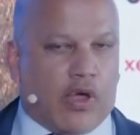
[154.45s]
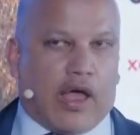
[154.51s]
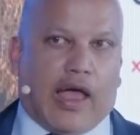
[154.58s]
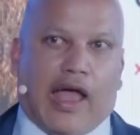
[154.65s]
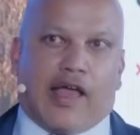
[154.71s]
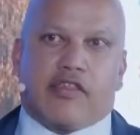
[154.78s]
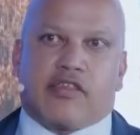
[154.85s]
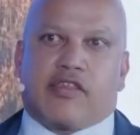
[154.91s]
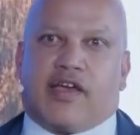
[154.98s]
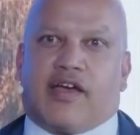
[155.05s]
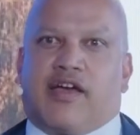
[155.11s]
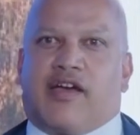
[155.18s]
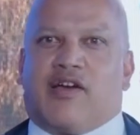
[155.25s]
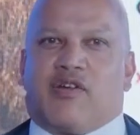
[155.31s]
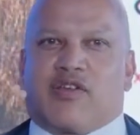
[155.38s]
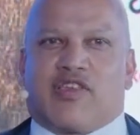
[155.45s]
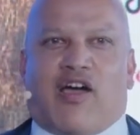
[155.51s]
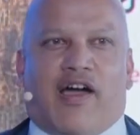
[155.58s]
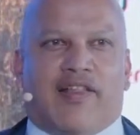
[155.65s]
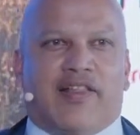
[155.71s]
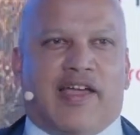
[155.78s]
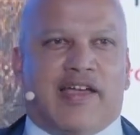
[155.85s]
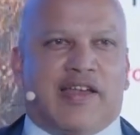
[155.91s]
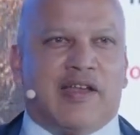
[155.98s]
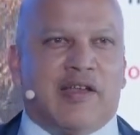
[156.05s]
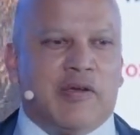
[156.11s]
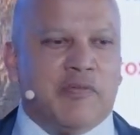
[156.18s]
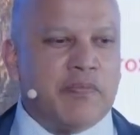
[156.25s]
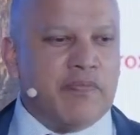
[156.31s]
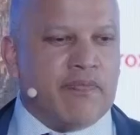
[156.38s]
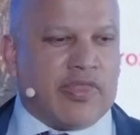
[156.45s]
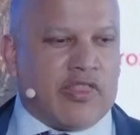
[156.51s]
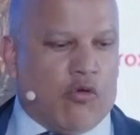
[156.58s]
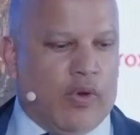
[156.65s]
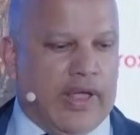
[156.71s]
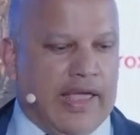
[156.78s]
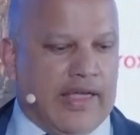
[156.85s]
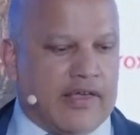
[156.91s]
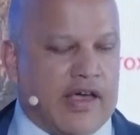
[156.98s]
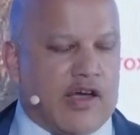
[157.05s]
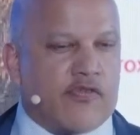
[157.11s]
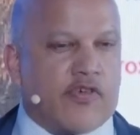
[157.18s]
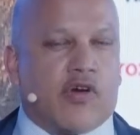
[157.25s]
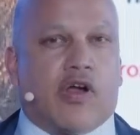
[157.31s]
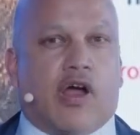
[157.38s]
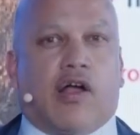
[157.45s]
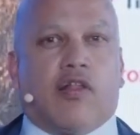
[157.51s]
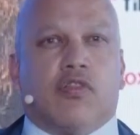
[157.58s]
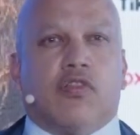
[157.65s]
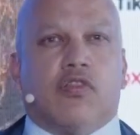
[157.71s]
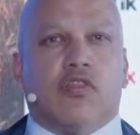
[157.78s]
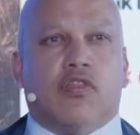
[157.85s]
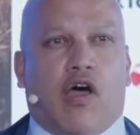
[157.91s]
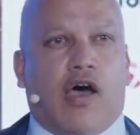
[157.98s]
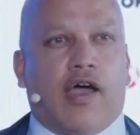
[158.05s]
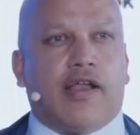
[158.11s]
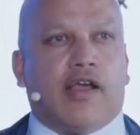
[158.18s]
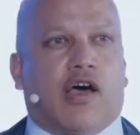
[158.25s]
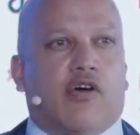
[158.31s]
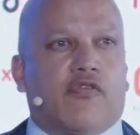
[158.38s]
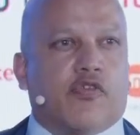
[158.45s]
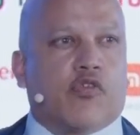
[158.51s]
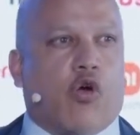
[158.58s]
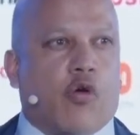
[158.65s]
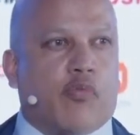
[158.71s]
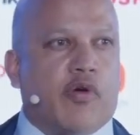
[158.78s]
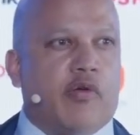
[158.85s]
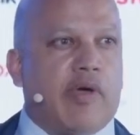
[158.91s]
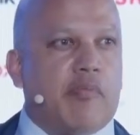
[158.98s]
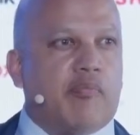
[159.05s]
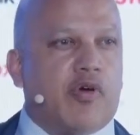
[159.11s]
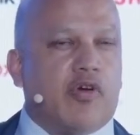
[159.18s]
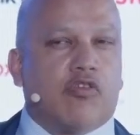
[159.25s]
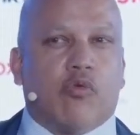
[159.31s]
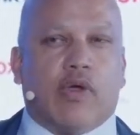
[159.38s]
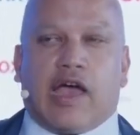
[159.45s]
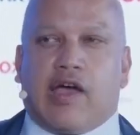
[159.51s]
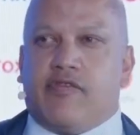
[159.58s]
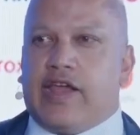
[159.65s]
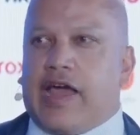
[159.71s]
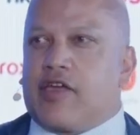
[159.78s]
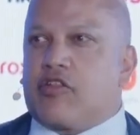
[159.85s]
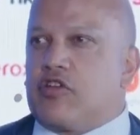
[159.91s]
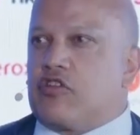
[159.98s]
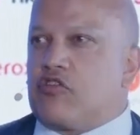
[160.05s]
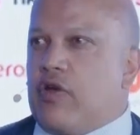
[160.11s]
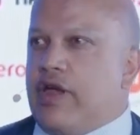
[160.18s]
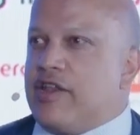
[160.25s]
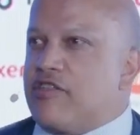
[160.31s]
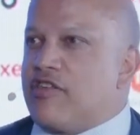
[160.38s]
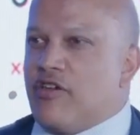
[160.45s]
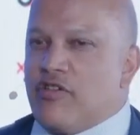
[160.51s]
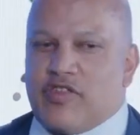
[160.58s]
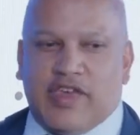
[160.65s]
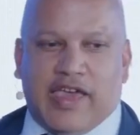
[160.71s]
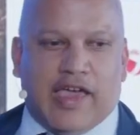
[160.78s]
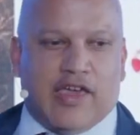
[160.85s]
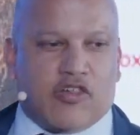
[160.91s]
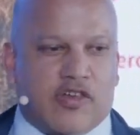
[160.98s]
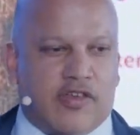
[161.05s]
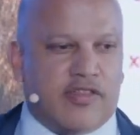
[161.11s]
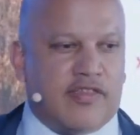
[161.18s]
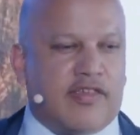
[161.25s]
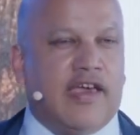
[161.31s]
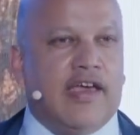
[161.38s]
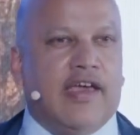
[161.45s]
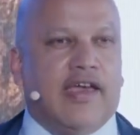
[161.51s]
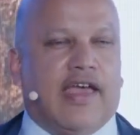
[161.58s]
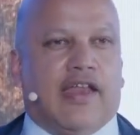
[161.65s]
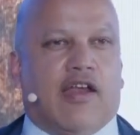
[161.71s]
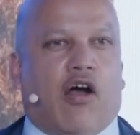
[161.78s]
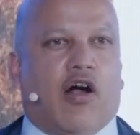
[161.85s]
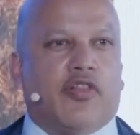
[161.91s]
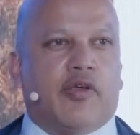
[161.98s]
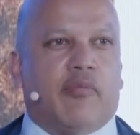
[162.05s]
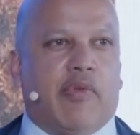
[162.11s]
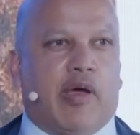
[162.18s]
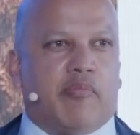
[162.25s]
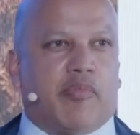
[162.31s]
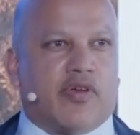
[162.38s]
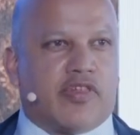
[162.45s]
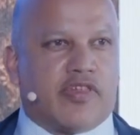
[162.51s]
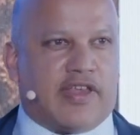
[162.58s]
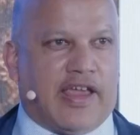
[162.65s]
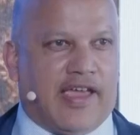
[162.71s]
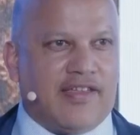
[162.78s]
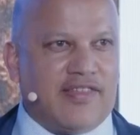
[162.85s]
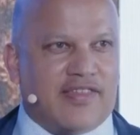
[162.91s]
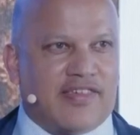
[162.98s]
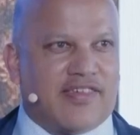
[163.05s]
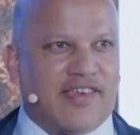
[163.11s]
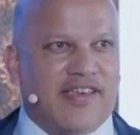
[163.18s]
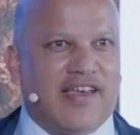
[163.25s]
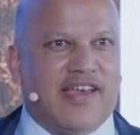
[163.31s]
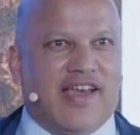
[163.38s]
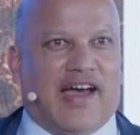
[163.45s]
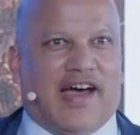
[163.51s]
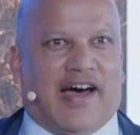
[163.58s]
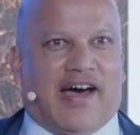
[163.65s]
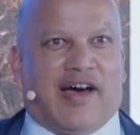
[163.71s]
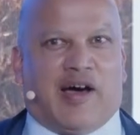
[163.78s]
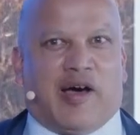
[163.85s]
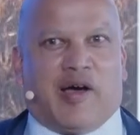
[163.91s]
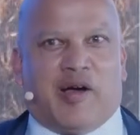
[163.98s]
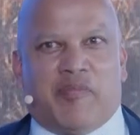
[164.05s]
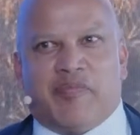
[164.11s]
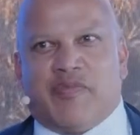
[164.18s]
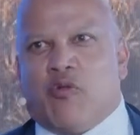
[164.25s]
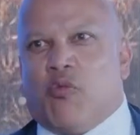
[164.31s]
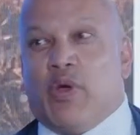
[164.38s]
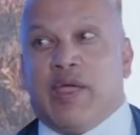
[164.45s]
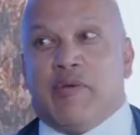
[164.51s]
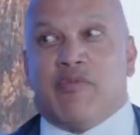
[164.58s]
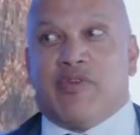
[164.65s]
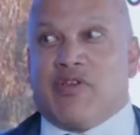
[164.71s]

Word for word: as uh, was highlighted, we cover a lot of corporate members. We have national trade associations in all the member states. Um, we